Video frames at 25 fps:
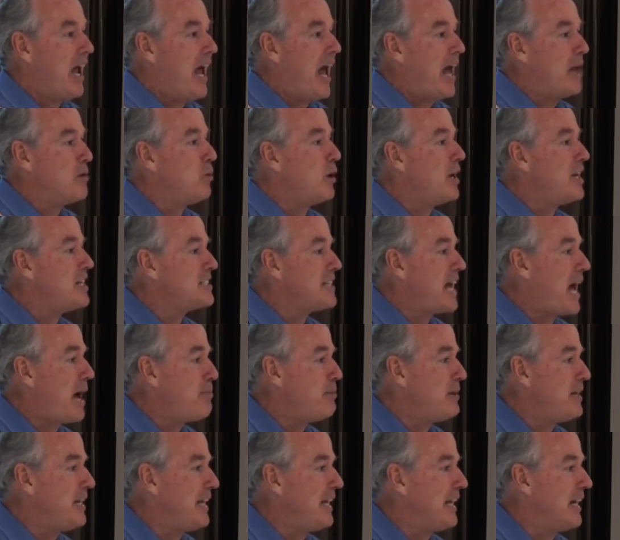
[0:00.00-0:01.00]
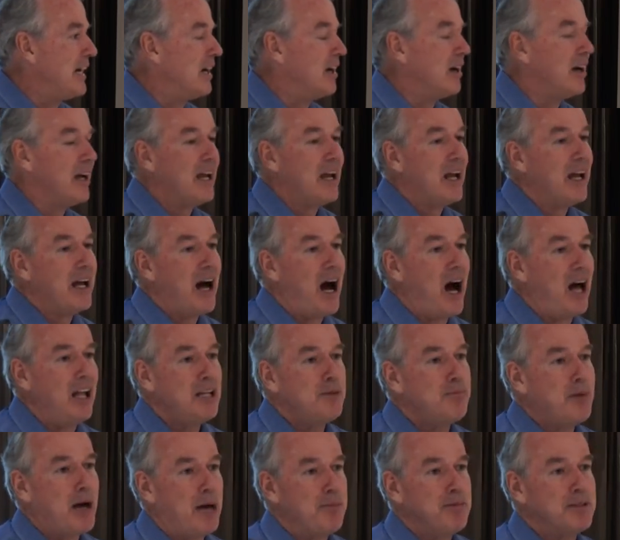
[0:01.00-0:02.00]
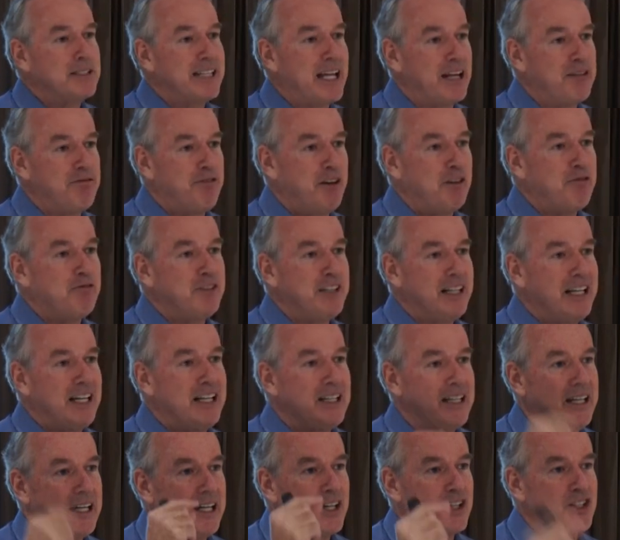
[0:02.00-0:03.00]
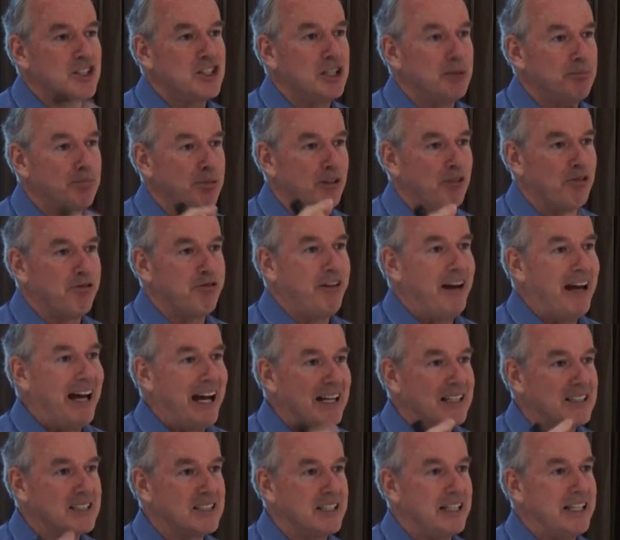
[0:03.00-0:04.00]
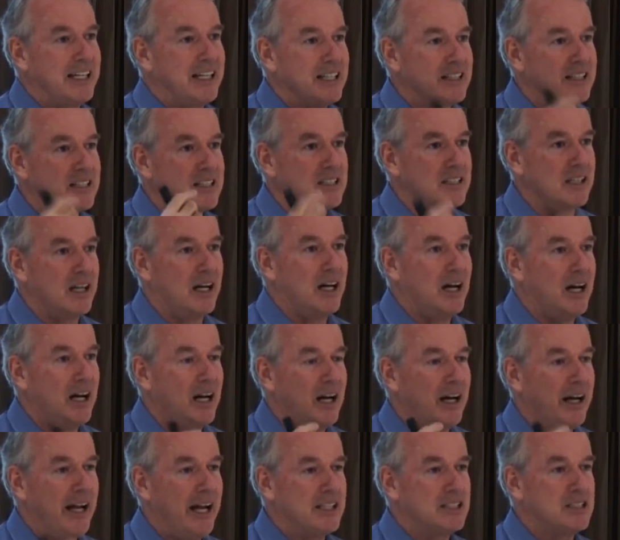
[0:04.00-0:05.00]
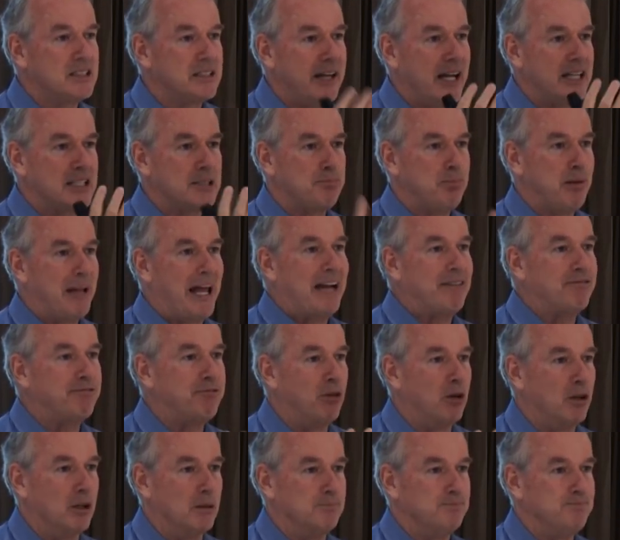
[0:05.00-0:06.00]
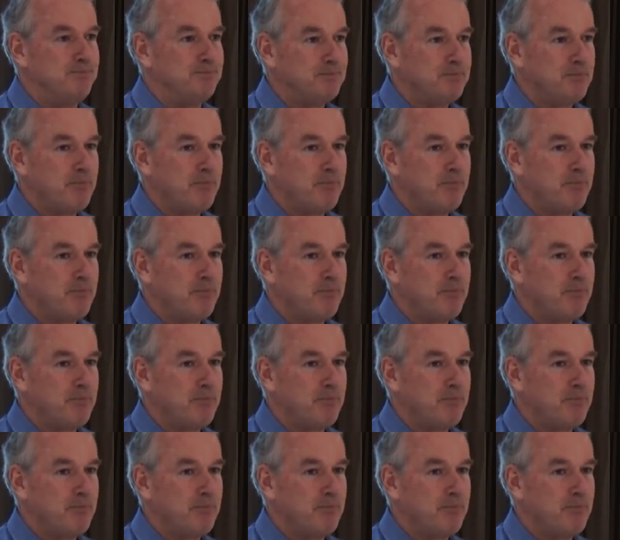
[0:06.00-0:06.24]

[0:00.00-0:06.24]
And what is happening here? Alibaba's had 15 years to perfect its, uh, its, its platform.